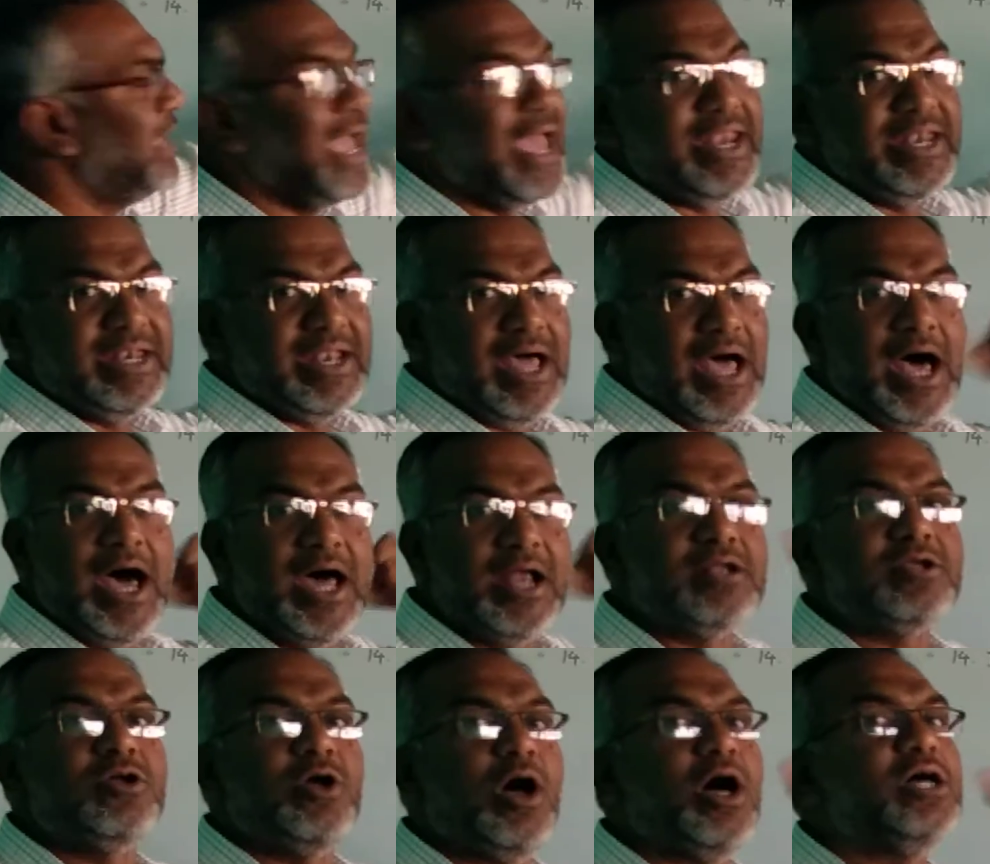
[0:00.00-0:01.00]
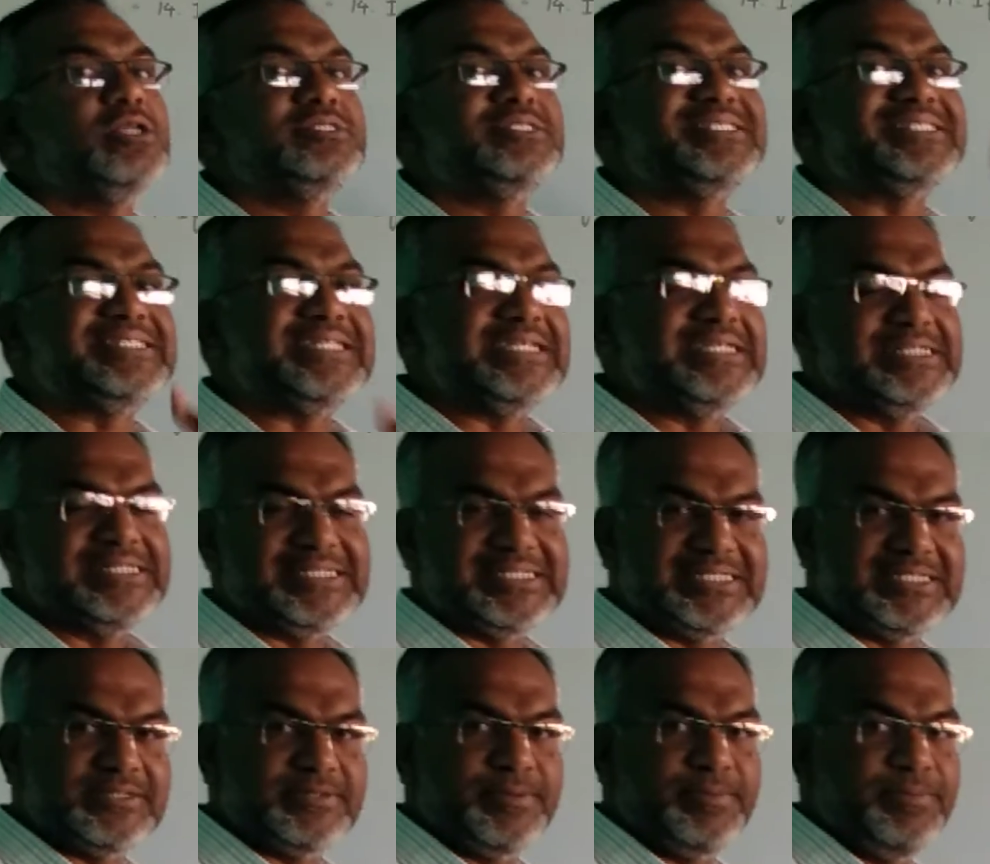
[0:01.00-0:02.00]
n are
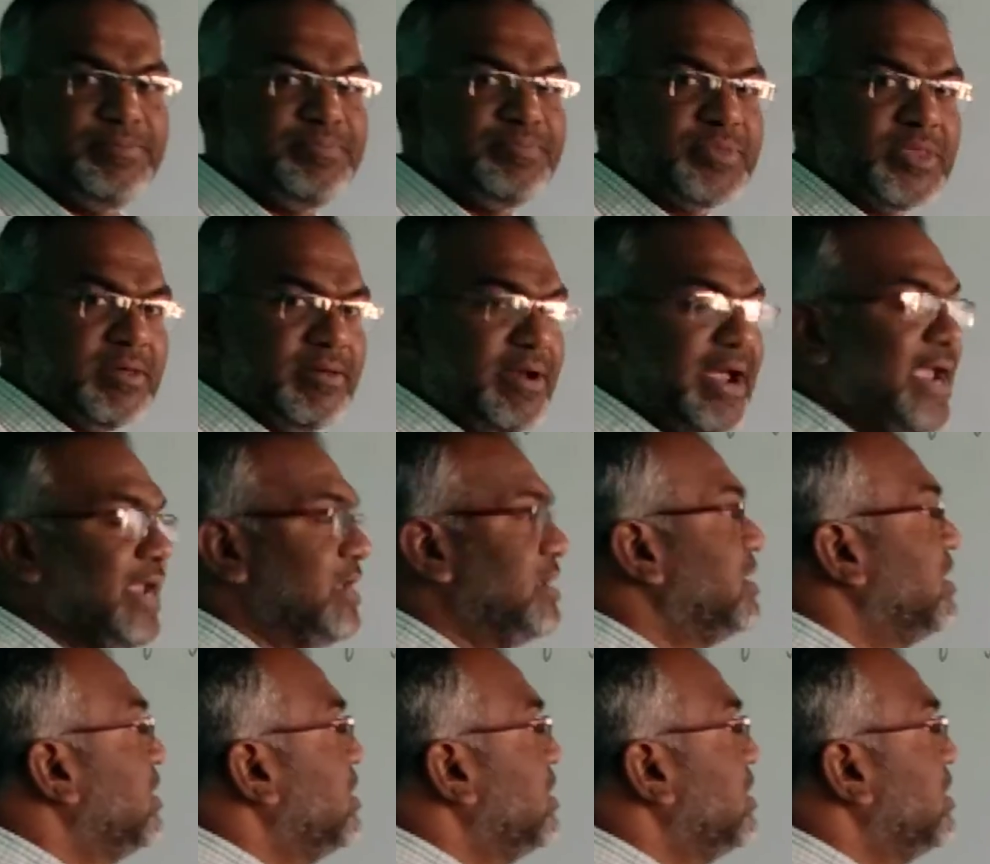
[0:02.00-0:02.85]
constants. Right?